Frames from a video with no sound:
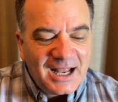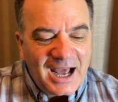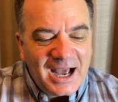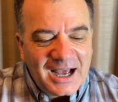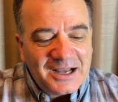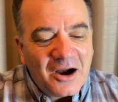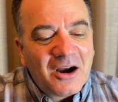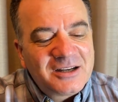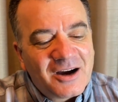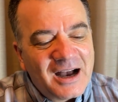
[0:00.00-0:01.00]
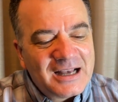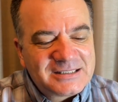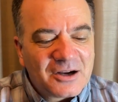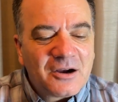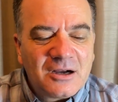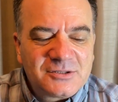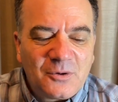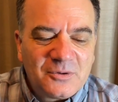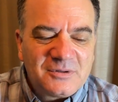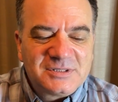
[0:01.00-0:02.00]
Our costs or our
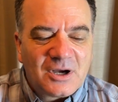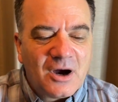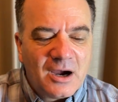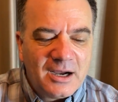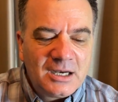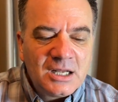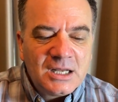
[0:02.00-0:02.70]
totals are,